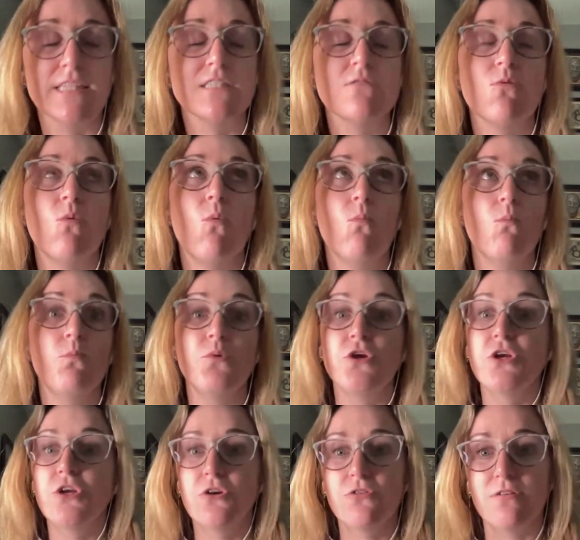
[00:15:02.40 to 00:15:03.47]
It's
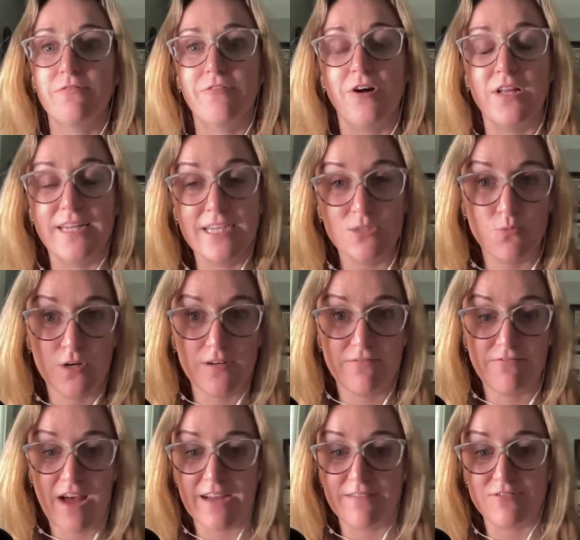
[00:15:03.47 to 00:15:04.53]
beautiful. And he's one of
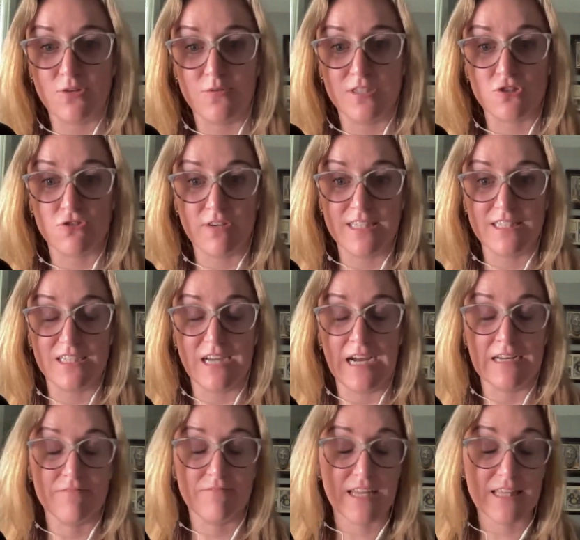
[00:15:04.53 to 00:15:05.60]
five. So it's great to
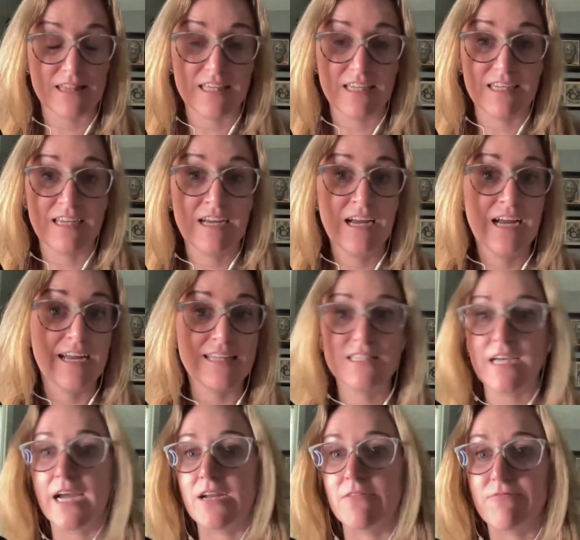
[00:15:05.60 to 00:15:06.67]
kind of get the
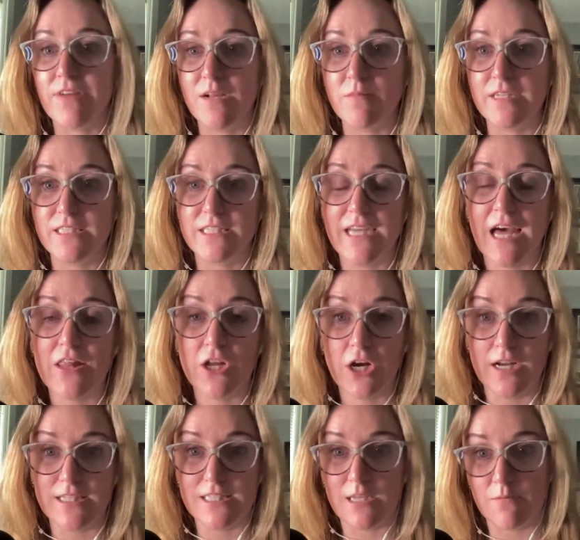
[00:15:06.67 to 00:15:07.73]
entire family
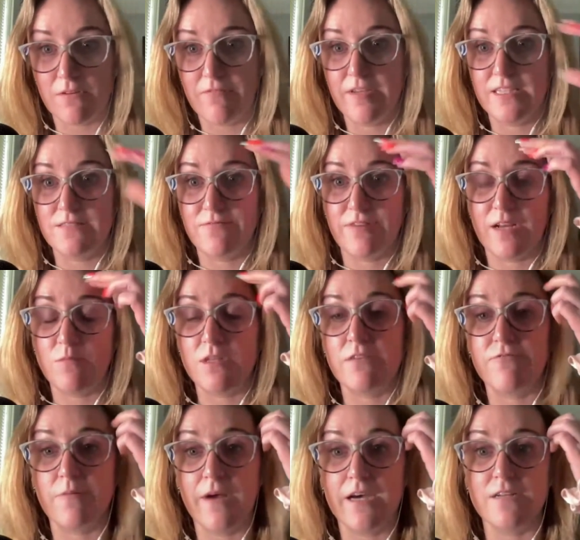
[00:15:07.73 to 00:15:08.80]
together, and some of his family
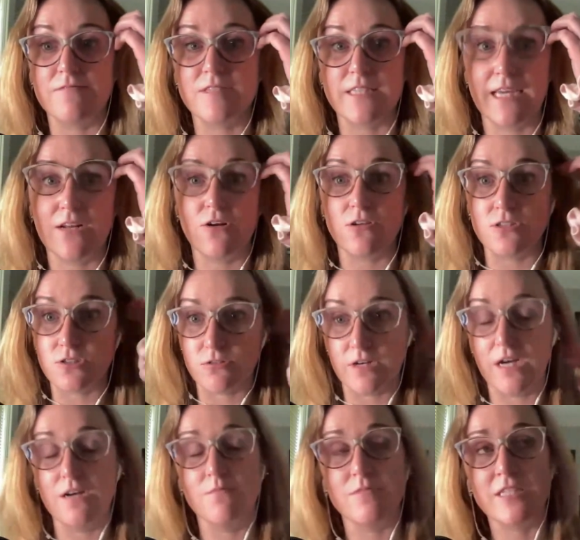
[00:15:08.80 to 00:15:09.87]
from out of state also
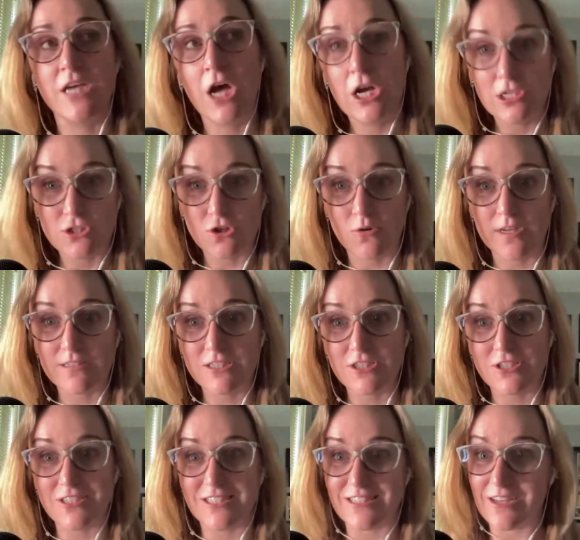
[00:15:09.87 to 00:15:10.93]
comes. So
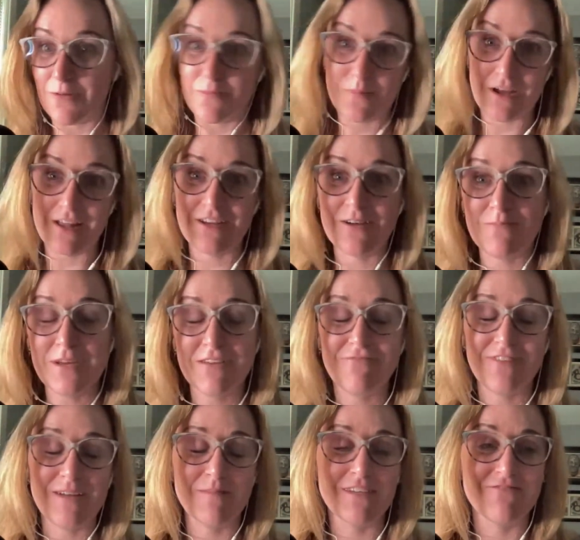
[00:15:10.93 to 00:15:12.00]
it's just a, like a big
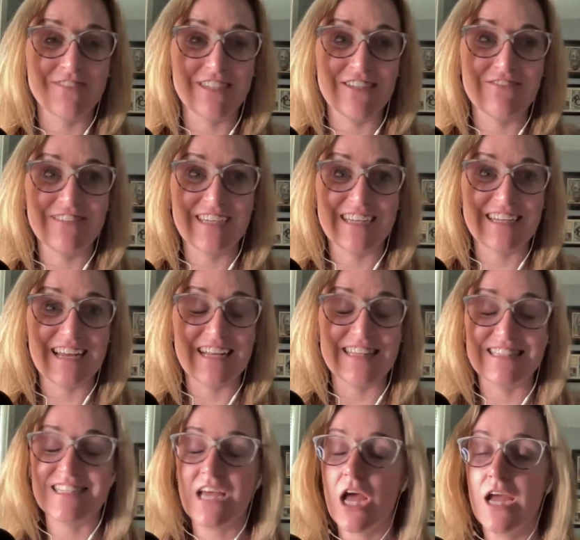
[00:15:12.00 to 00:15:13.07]
family reunion.
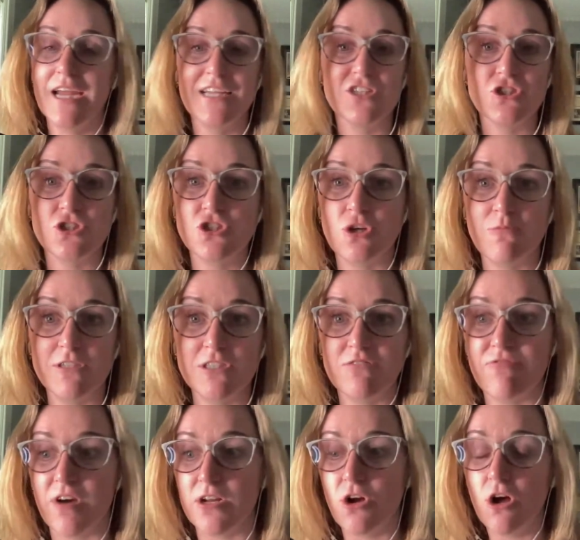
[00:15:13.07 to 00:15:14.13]
And it's just so much
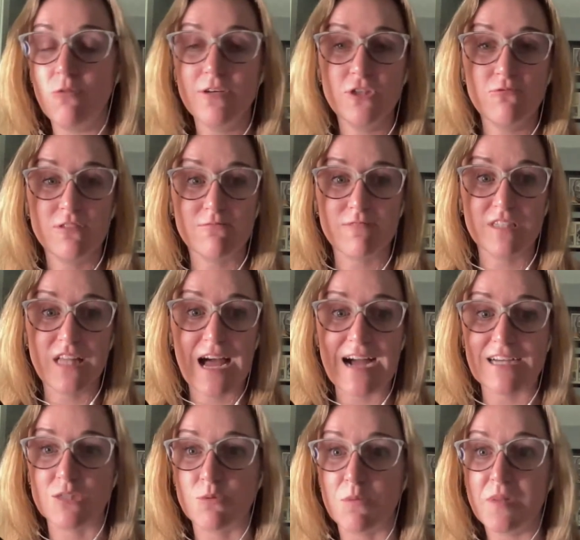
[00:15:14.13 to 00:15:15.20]
fun. All we do is
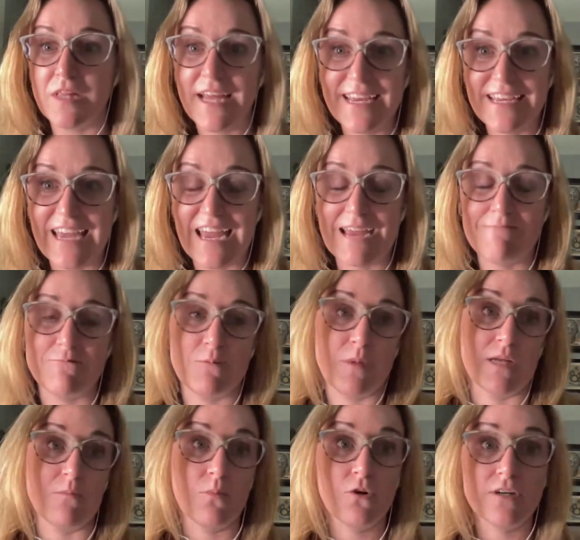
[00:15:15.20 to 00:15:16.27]
relax. We play games. We
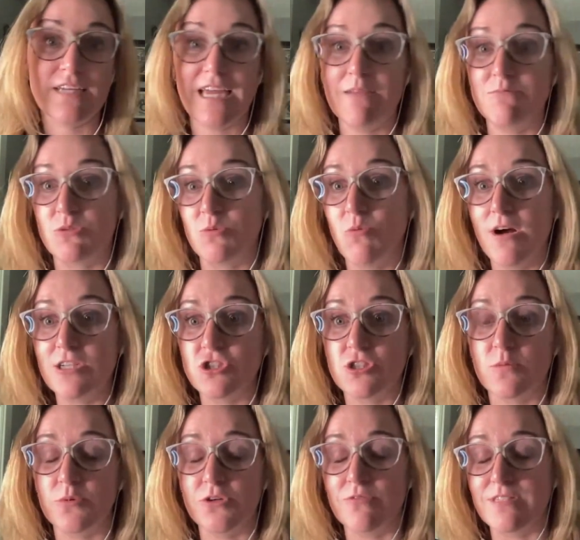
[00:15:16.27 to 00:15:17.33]
play board games. We watch
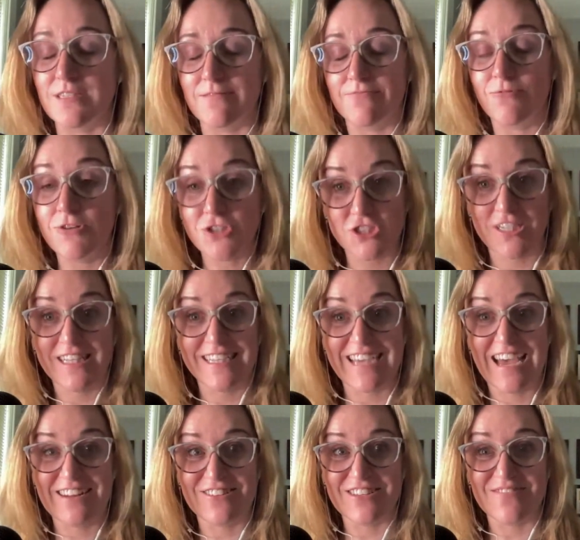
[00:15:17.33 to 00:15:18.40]
the Bruins unfortunately
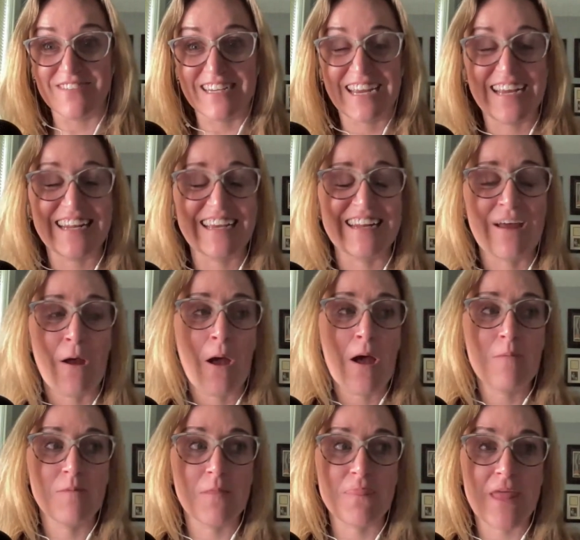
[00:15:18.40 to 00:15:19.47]
get eliminated.
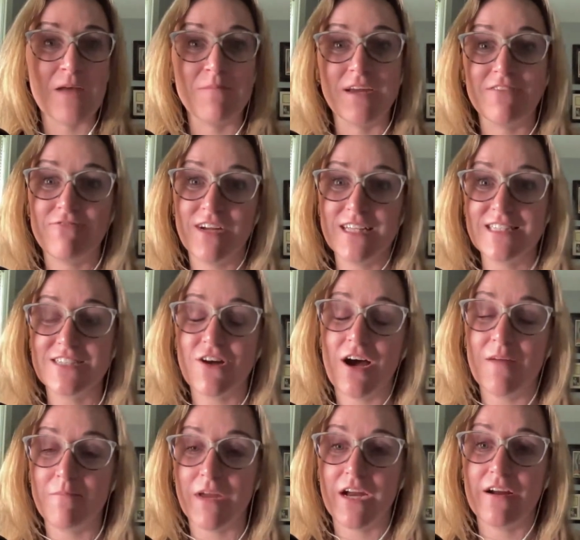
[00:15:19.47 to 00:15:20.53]
But then my friends
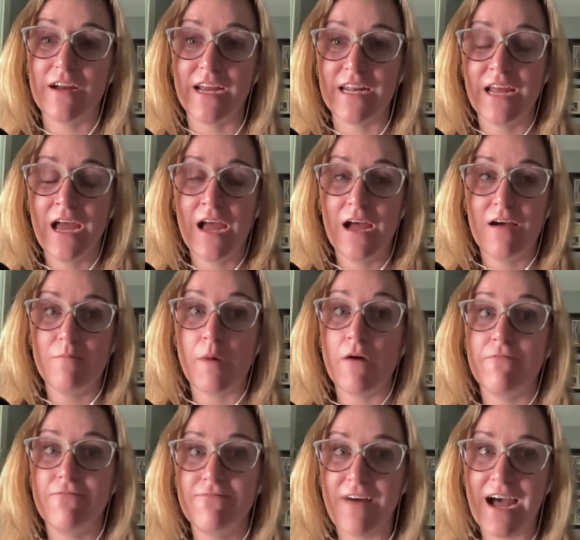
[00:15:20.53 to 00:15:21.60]
got married
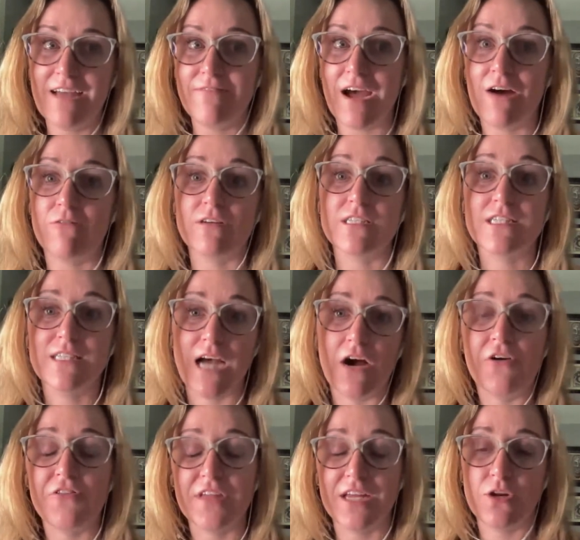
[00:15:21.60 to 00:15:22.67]
about 5 hours
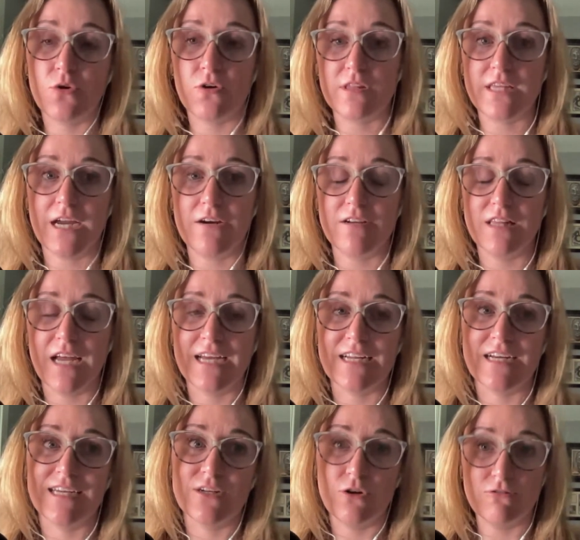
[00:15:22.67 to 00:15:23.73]
south in North
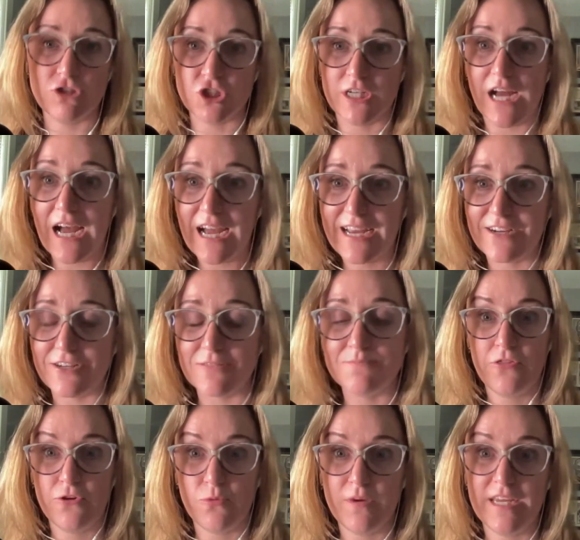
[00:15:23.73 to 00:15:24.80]
Carolina in Ocean Isle
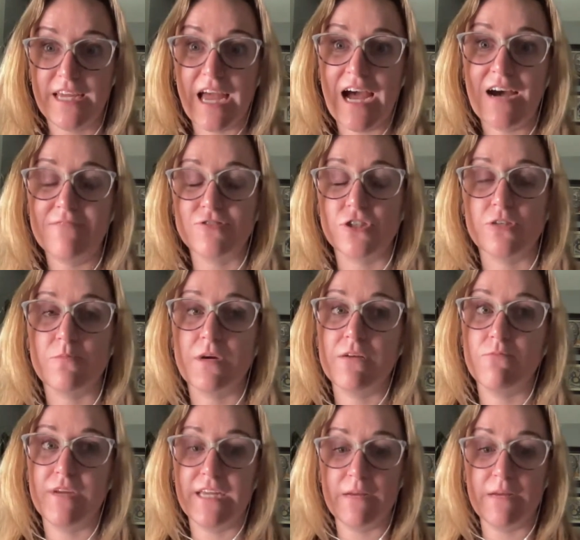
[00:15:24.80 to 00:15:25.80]
the week after. But